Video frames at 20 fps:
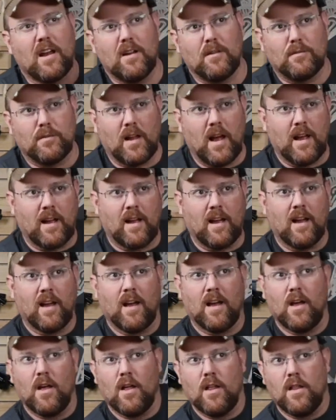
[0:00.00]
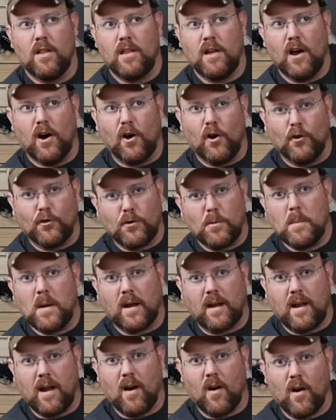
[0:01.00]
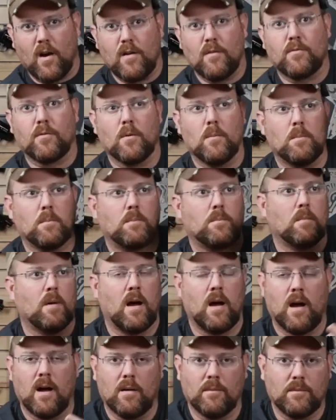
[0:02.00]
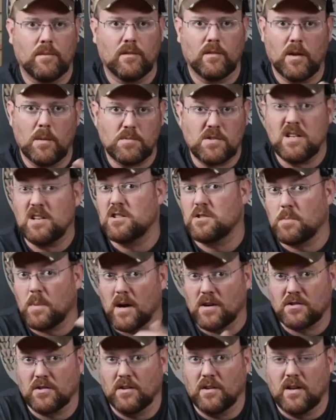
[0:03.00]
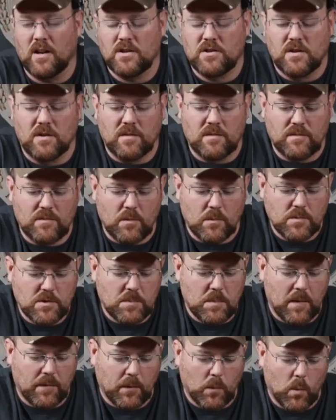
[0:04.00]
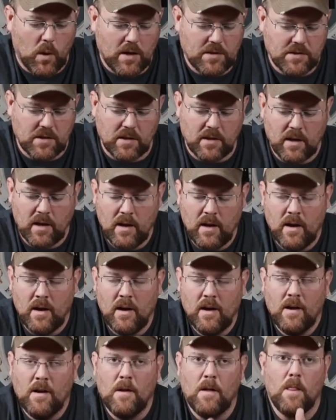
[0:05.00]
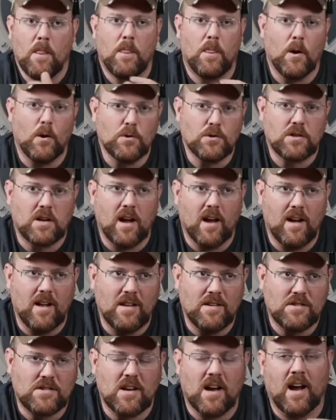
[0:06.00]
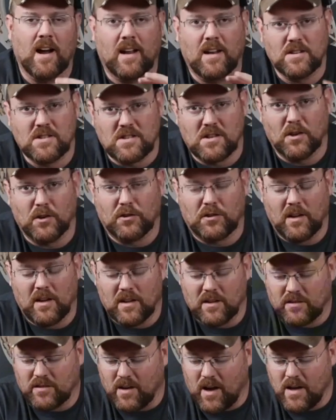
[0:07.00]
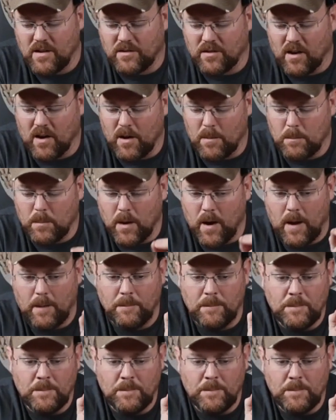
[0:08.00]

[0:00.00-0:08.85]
of like the ultimate carry from Lipsy Special Edition from Smith and Wesson, those guns I can still see the sights on. But